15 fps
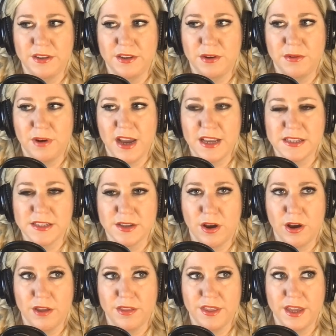I
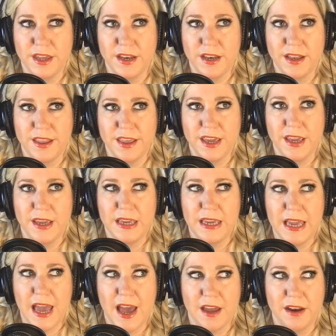saw that
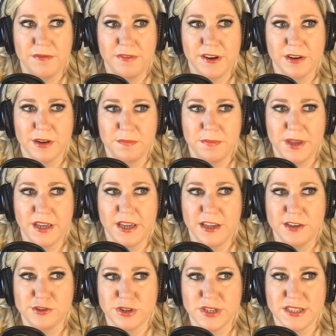they had very big
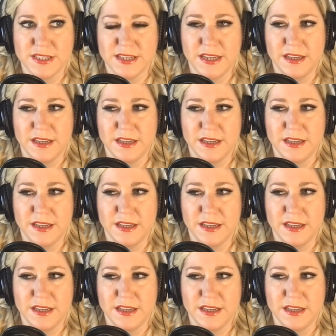interest